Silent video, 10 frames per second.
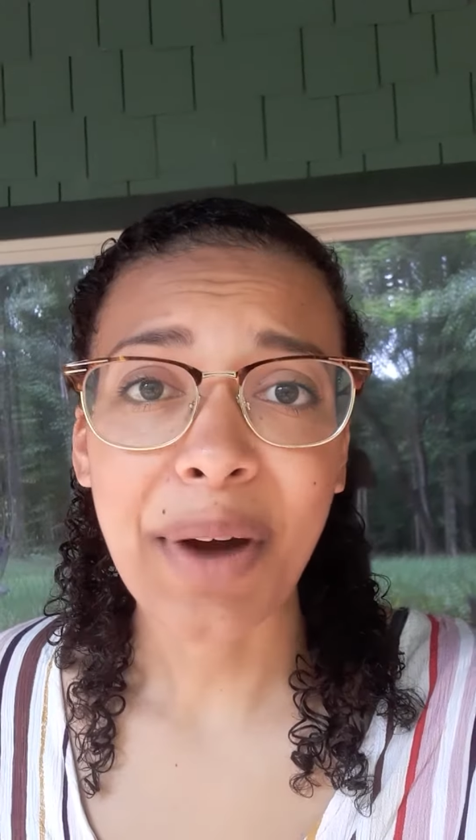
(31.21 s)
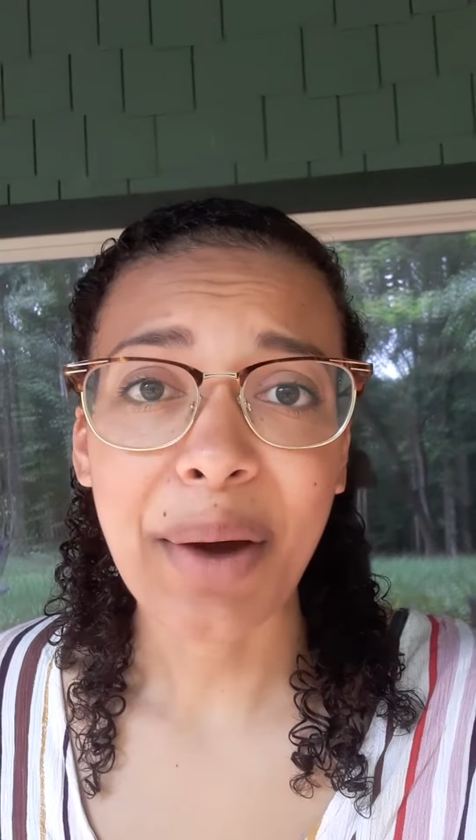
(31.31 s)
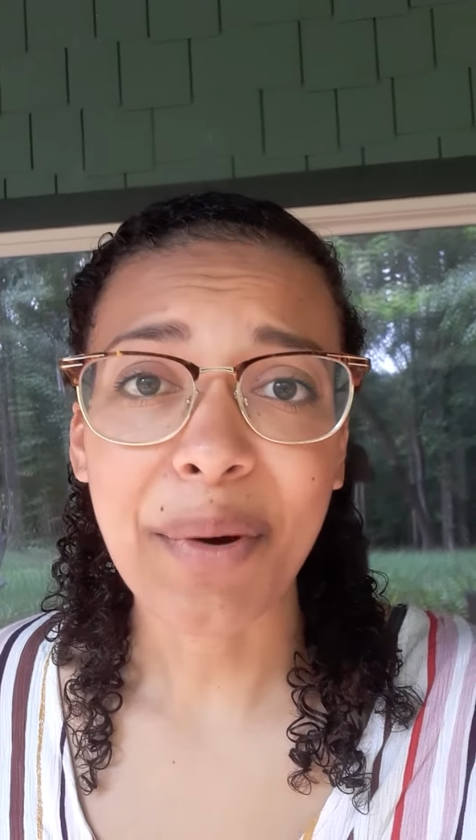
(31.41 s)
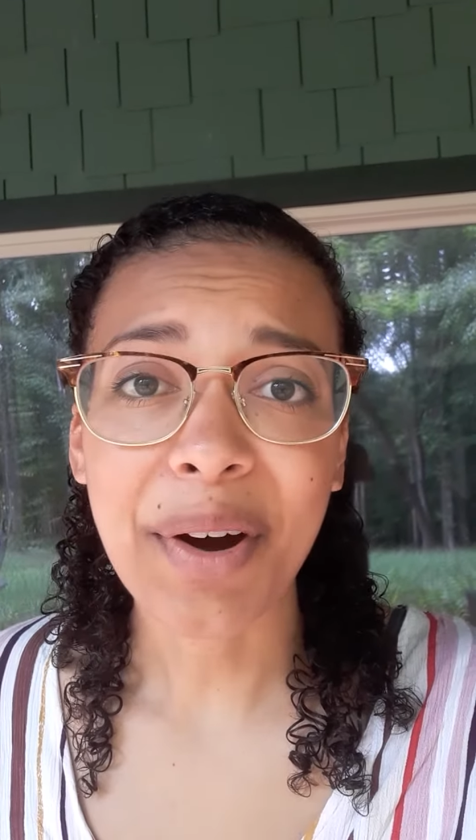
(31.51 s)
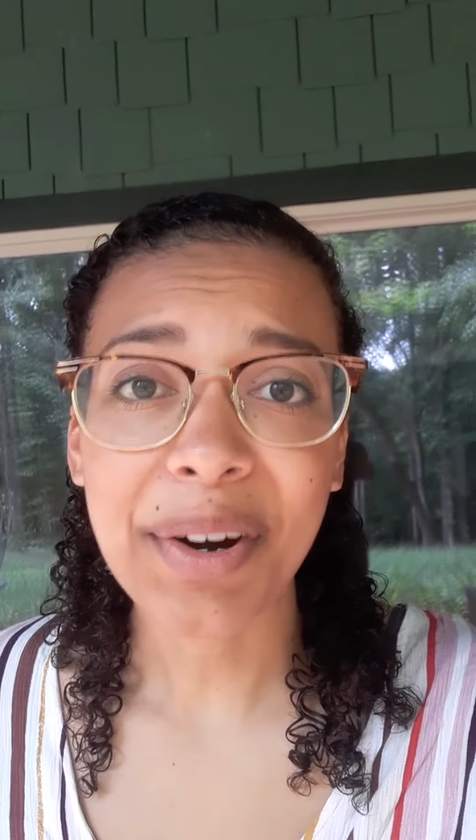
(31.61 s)

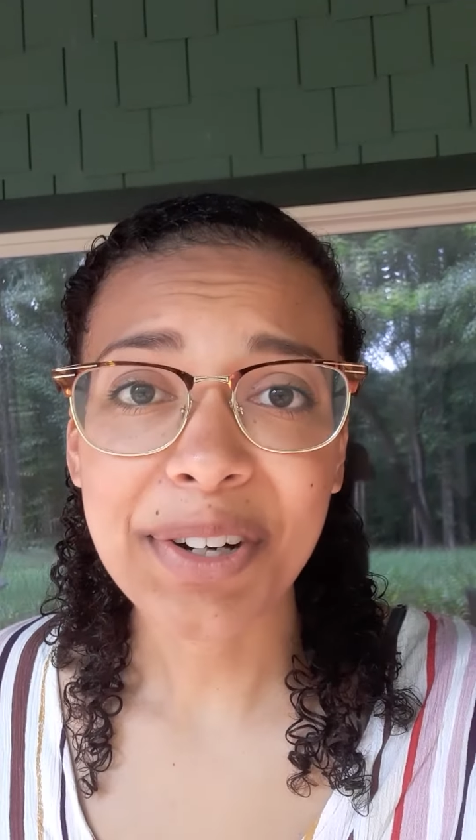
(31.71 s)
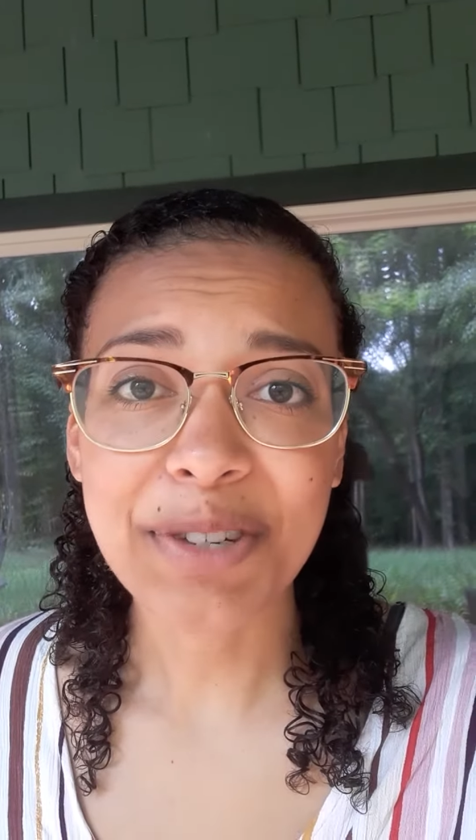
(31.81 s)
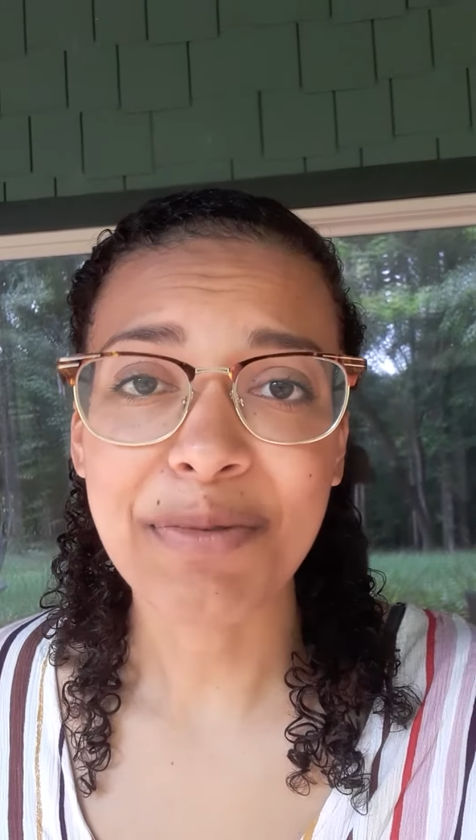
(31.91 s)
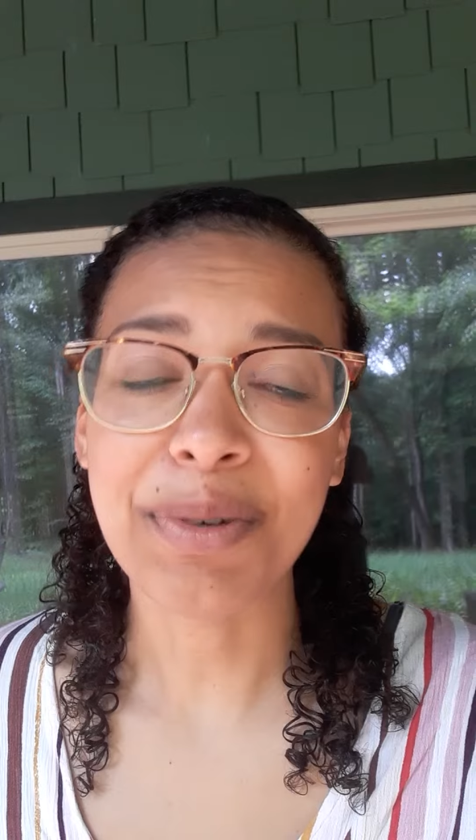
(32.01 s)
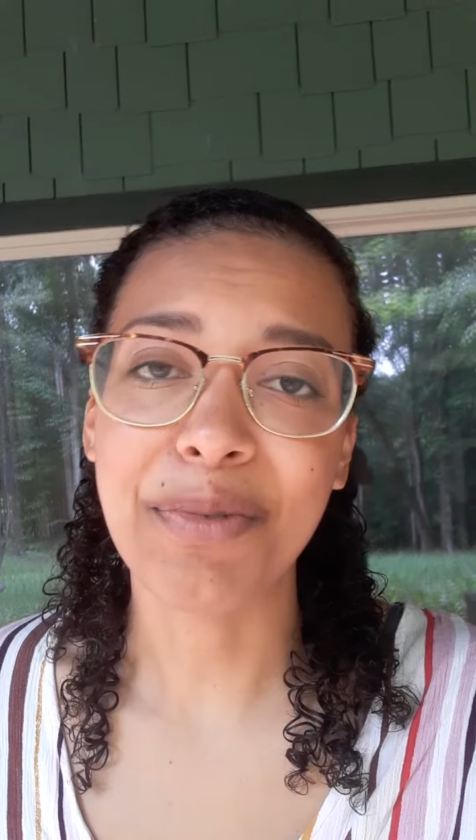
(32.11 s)
how hard
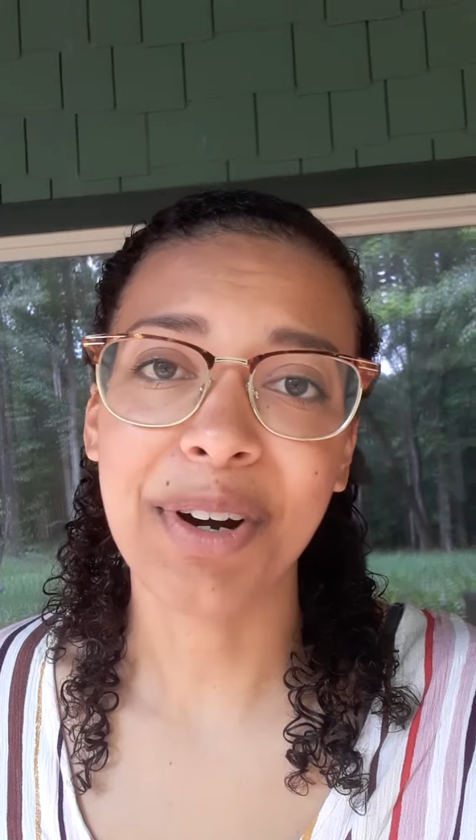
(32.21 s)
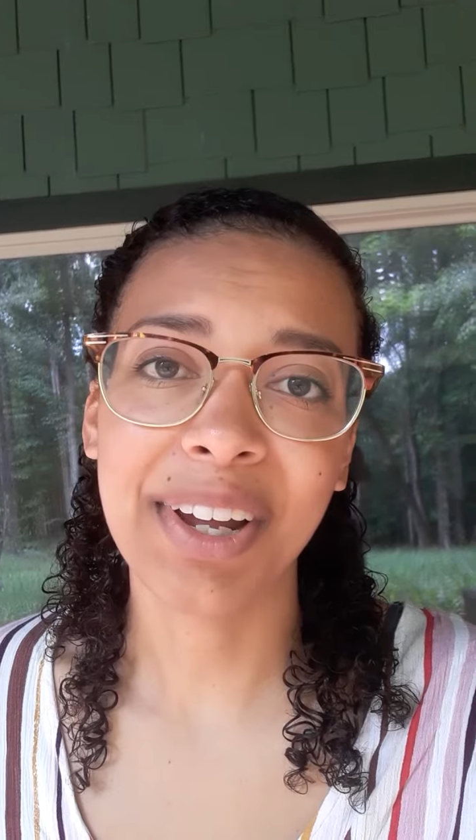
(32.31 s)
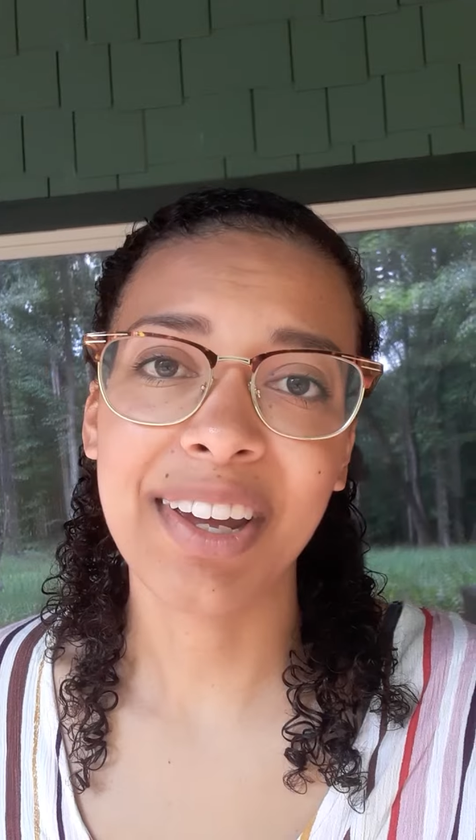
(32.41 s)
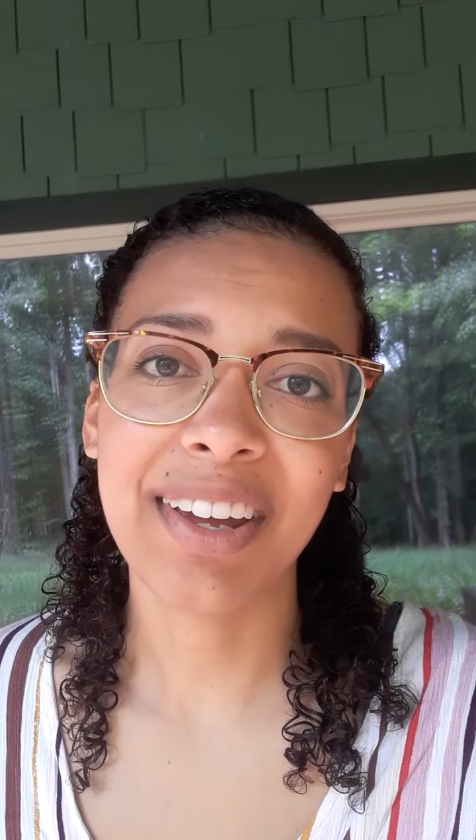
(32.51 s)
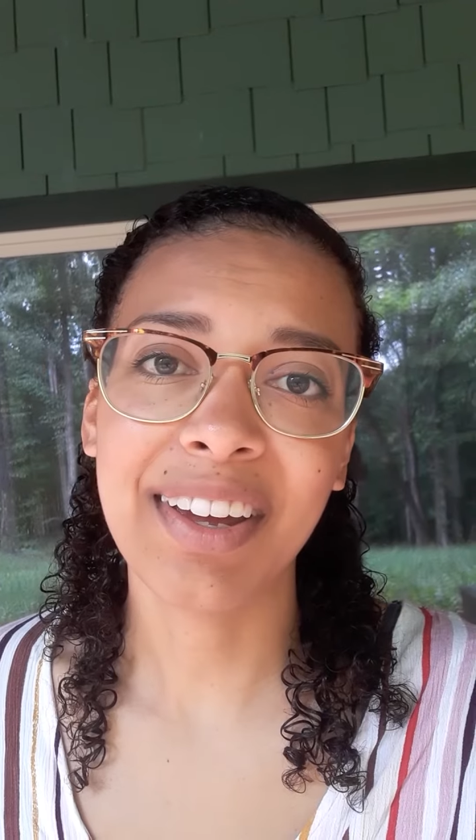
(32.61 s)
you've been
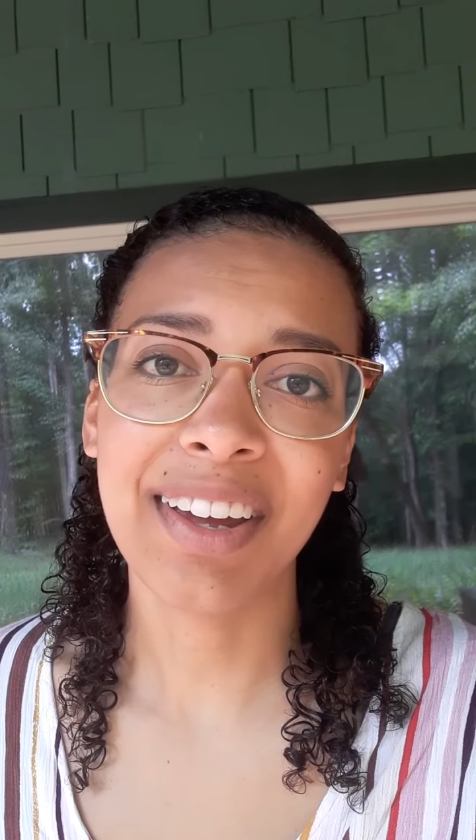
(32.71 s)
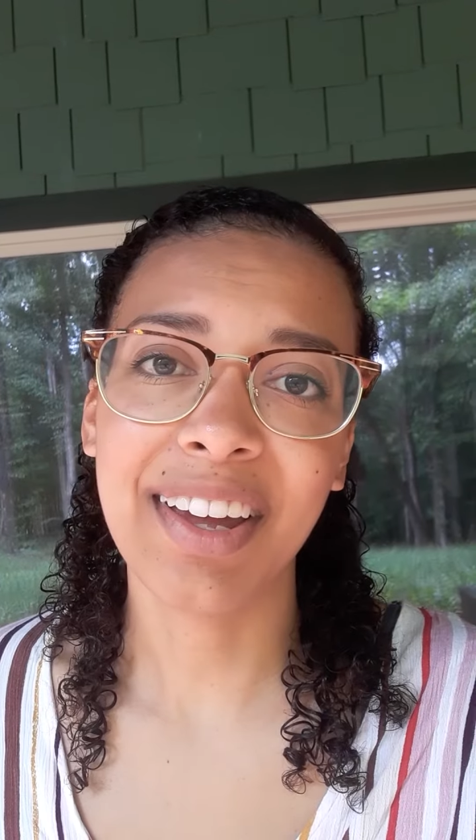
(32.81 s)
working